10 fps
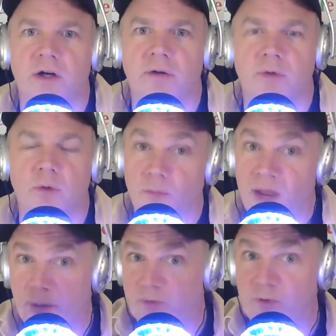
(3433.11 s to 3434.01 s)
Uh, there was a
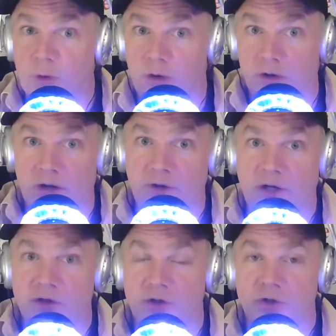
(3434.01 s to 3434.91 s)
makeup tutorial I
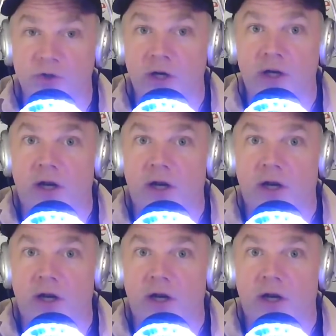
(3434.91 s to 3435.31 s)
think I showed you,